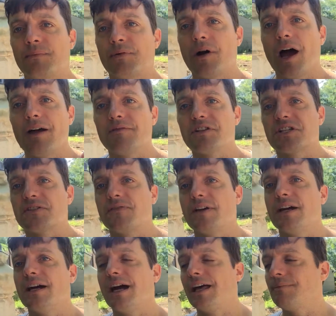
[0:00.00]
private
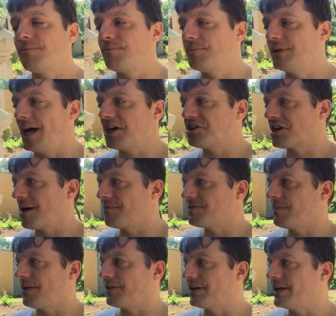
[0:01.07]
sphere and national government's about